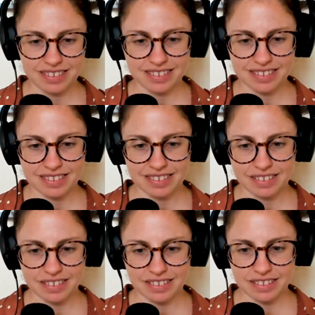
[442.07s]

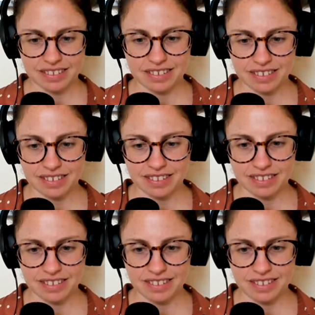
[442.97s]

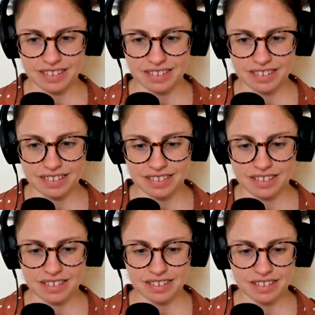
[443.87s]

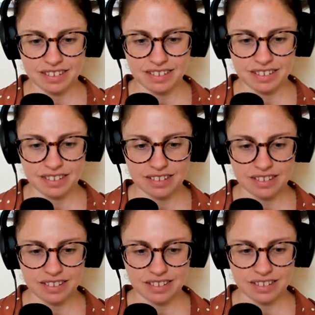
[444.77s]

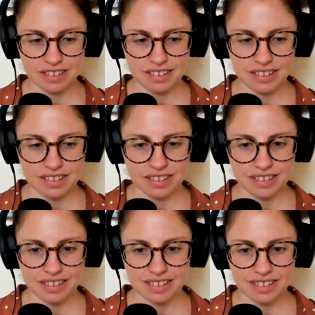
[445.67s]

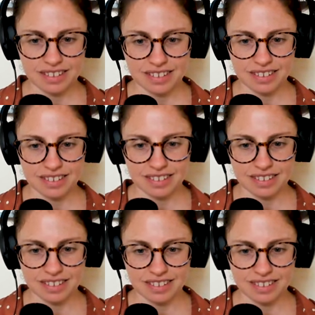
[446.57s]

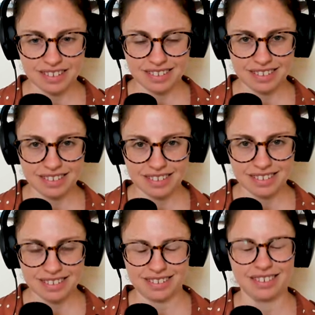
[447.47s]

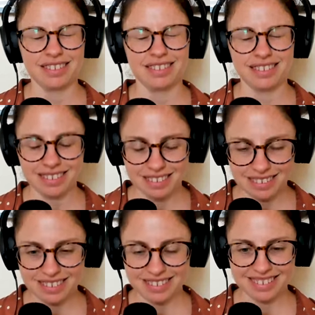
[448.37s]

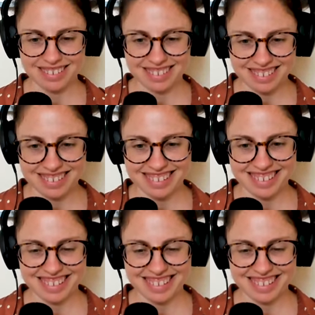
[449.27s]
The person shown says nothing.